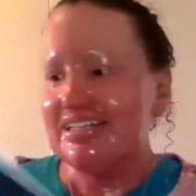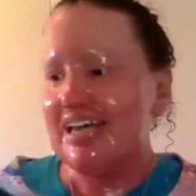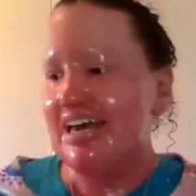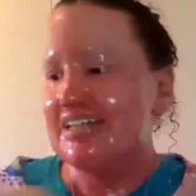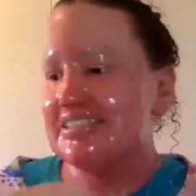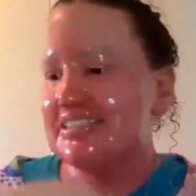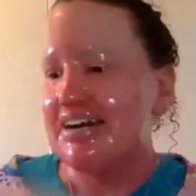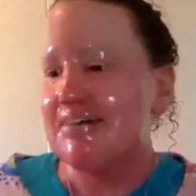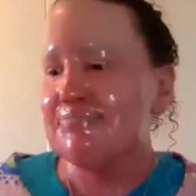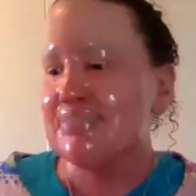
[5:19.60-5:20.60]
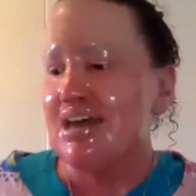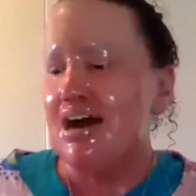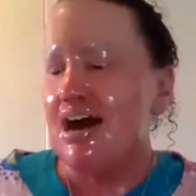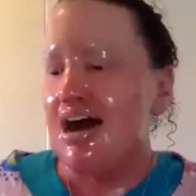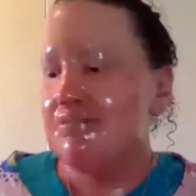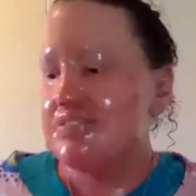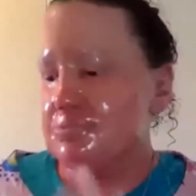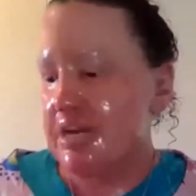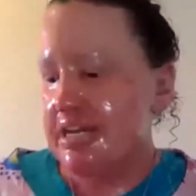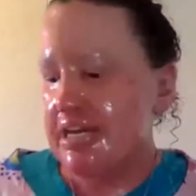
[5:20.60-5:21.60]
And I was
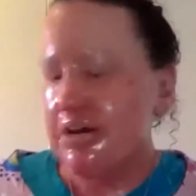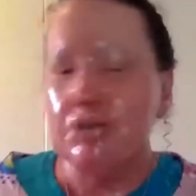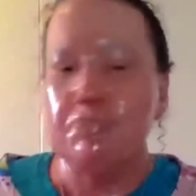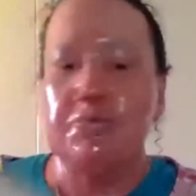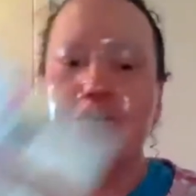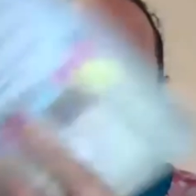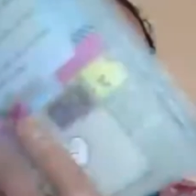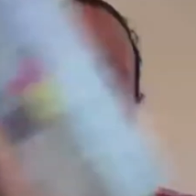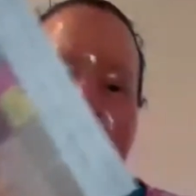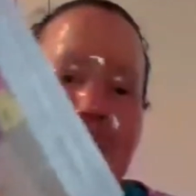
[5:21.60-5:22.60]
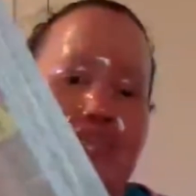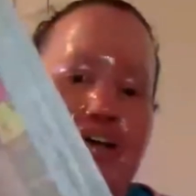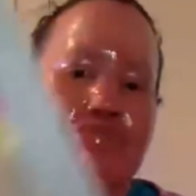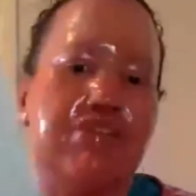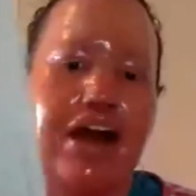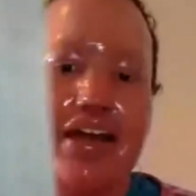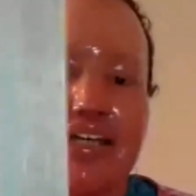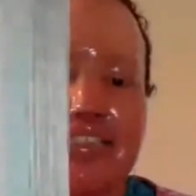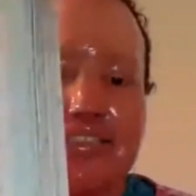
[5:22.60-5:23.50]
reading her process of writing, and she was